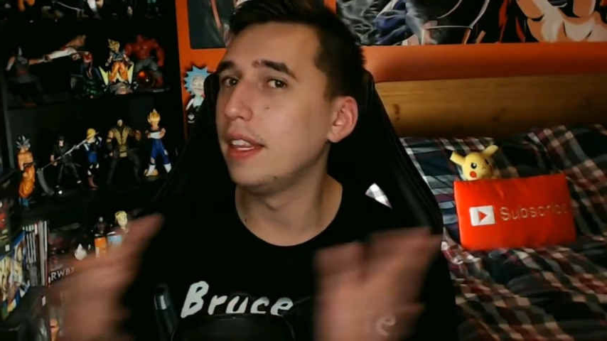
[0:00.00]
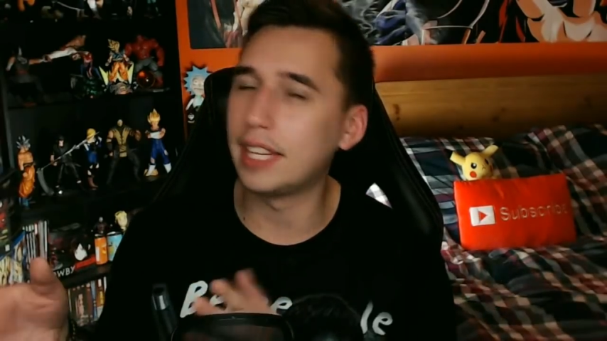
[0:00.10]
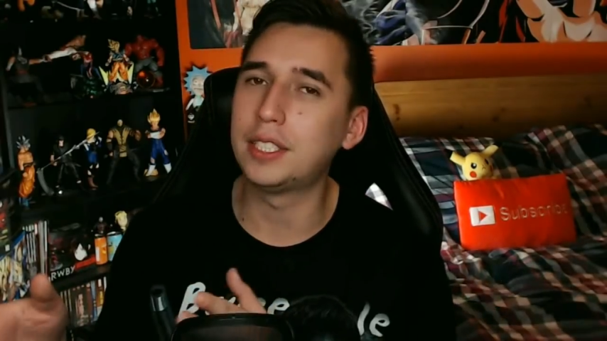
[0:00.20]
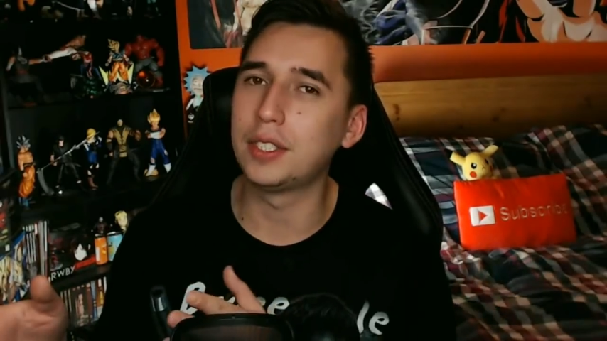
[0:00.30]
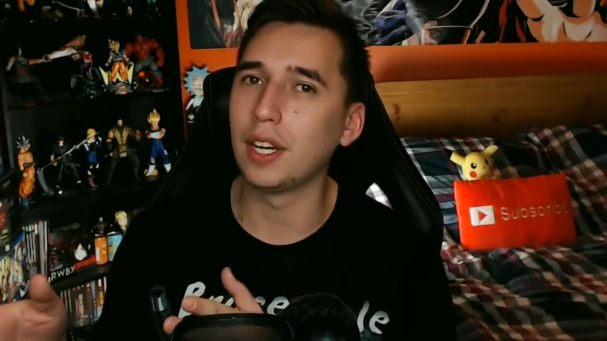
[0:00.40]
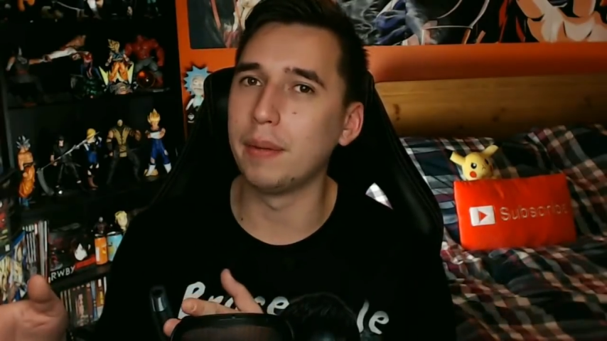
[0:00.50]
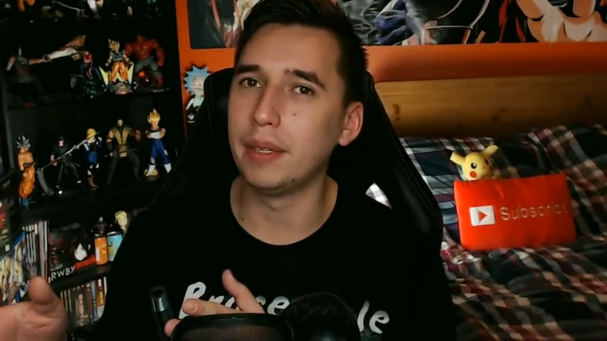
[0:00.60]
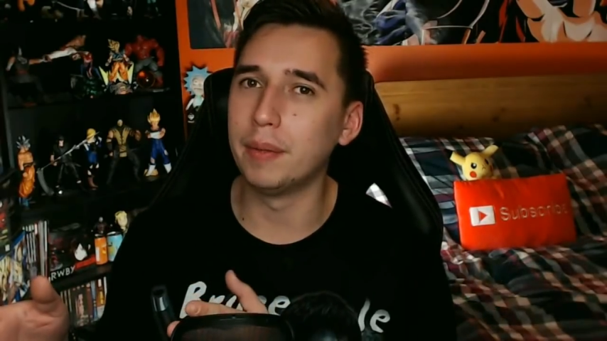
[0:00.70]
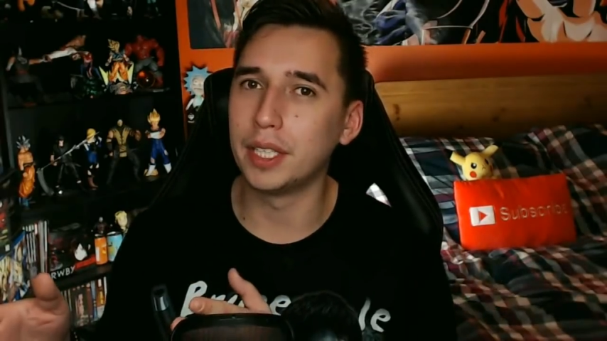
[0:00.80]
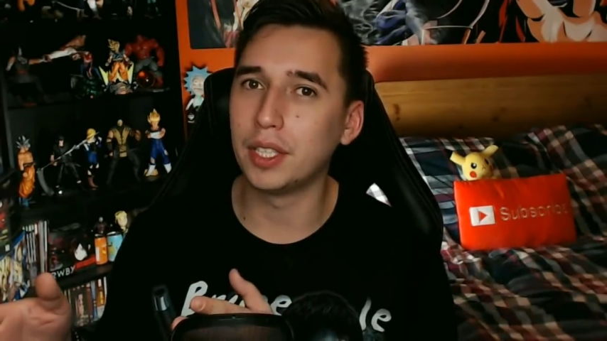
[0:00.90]
this is going to
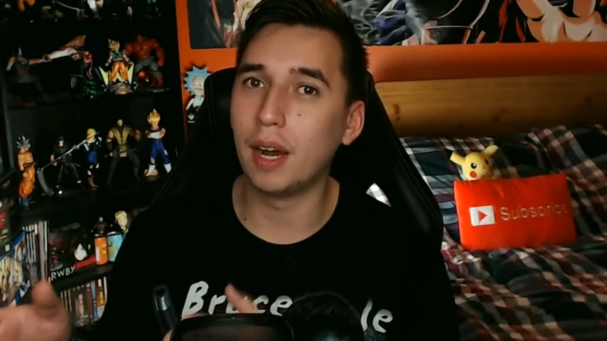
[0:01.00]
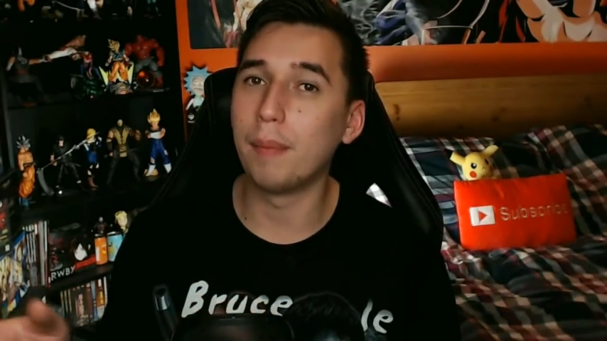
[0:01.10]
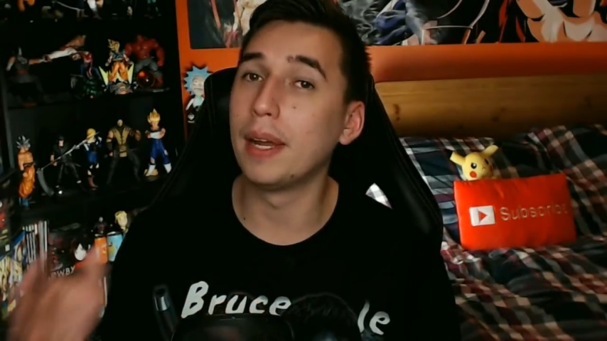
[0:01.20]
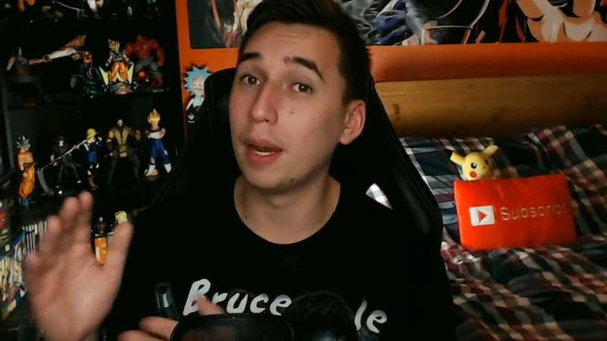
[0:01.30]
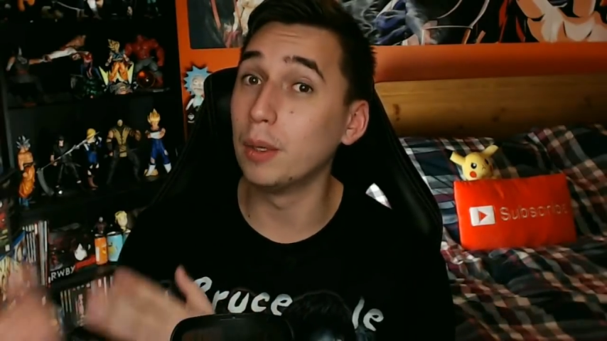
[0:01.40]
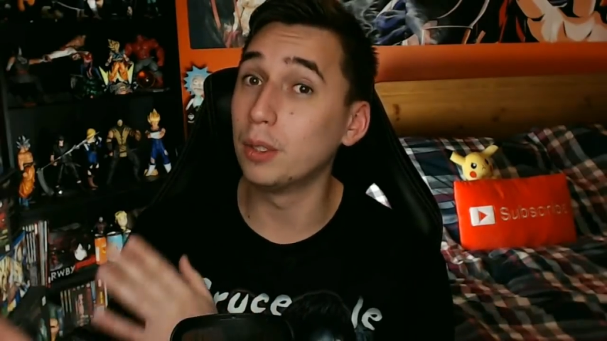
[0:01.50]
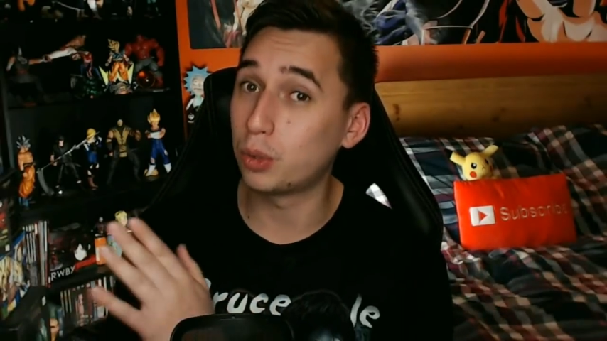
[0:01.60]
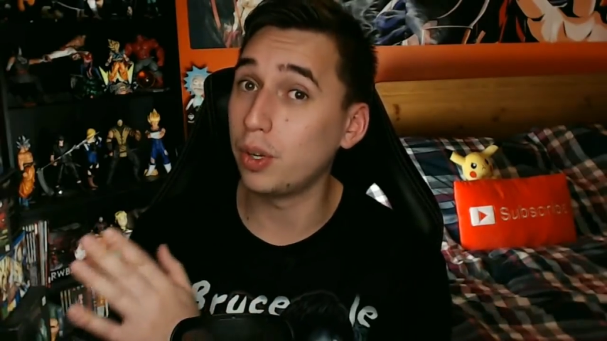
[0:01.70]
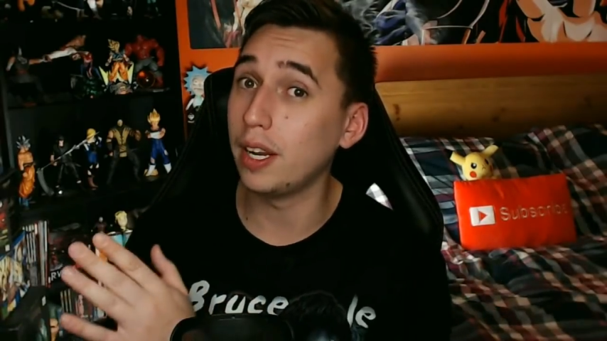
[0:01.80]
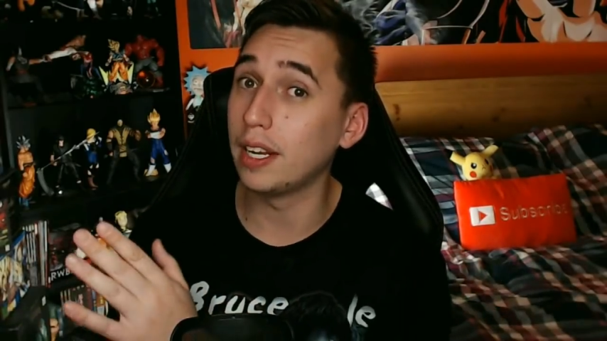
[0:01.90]
be my job, and I will
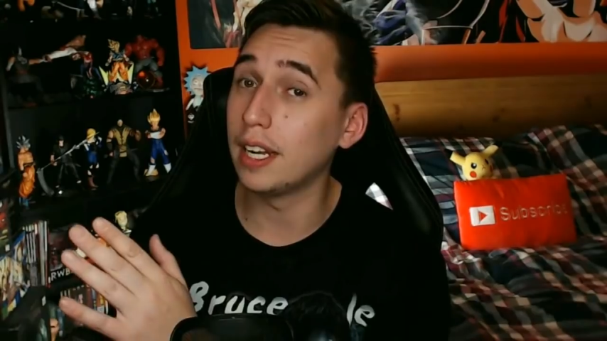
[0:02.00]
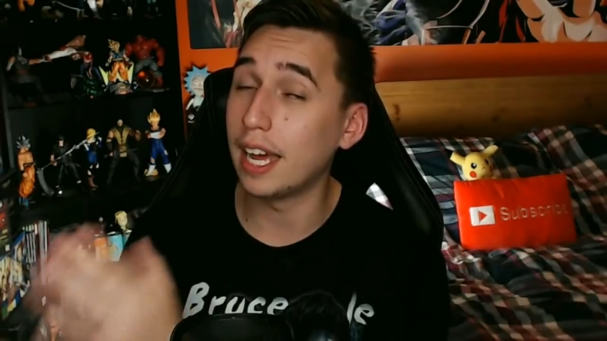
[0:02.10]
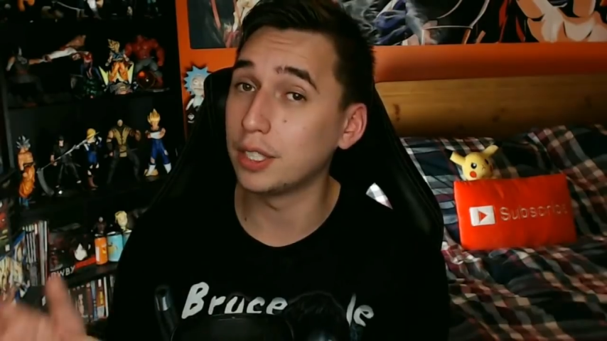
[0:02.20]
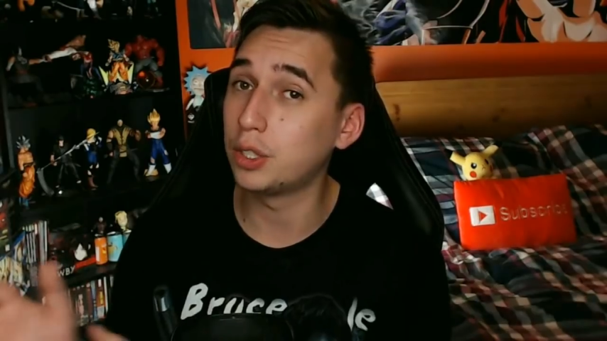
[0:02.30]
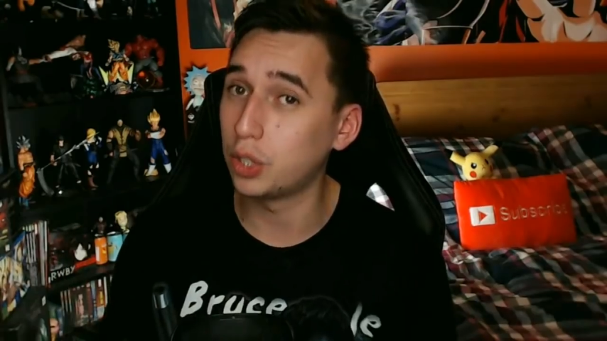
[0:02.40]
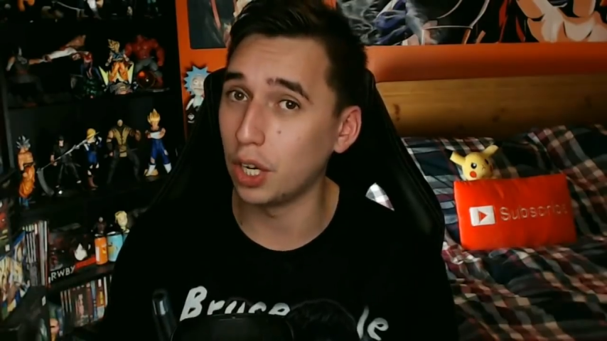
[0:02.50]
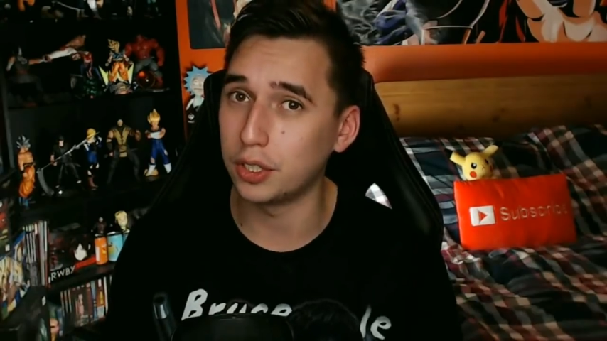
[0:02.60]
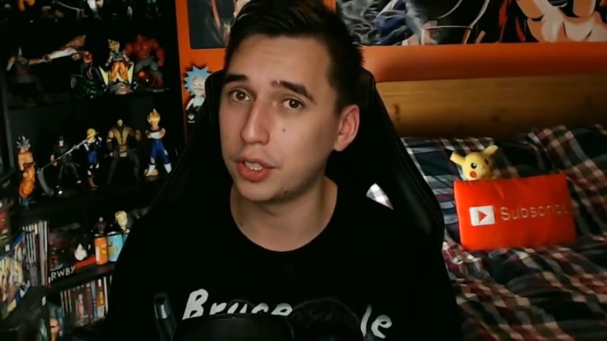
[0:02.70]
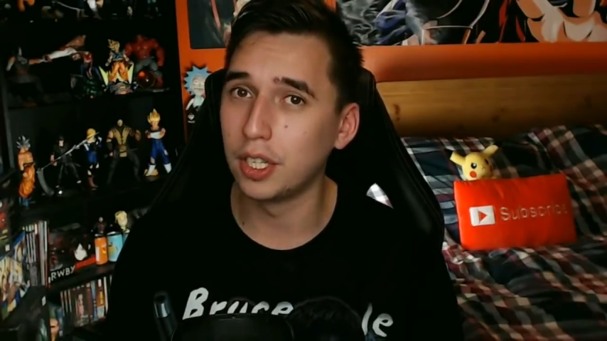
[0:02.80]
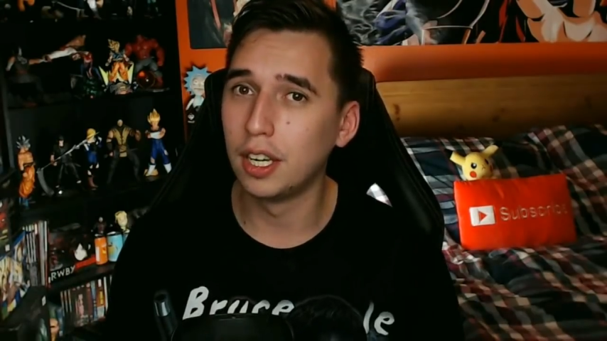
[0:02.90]
treat it as
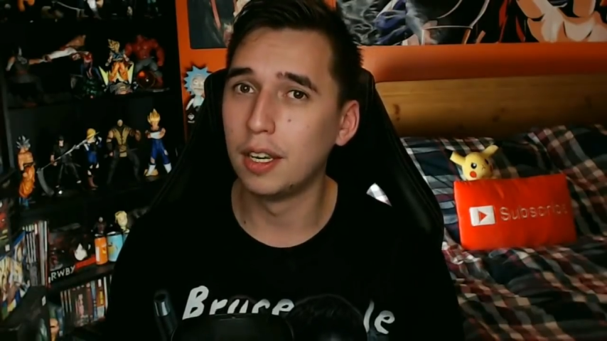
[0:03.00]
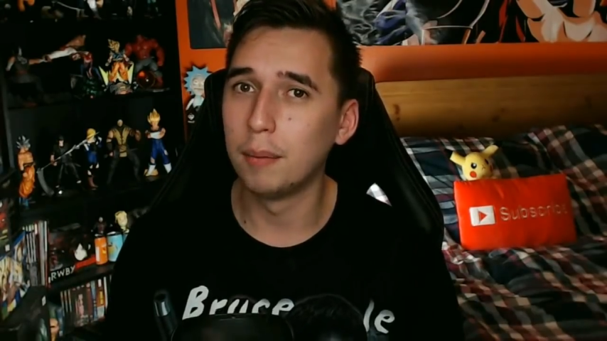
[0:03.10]
such.